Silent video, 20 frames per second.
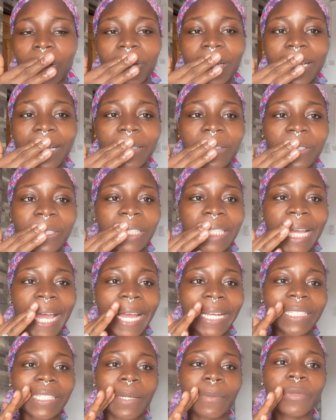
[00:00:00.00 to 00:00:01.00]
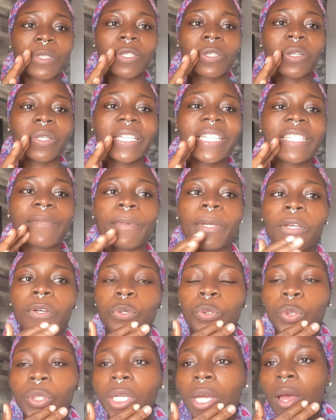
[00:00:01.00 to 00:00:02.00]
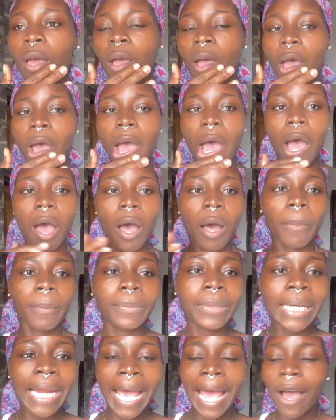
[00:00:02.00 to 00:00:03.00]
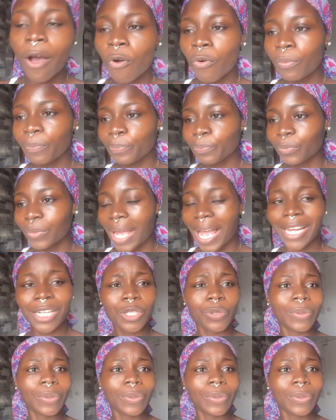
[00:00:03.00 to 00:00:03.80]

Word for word: order crochet items so it's been good um, now I just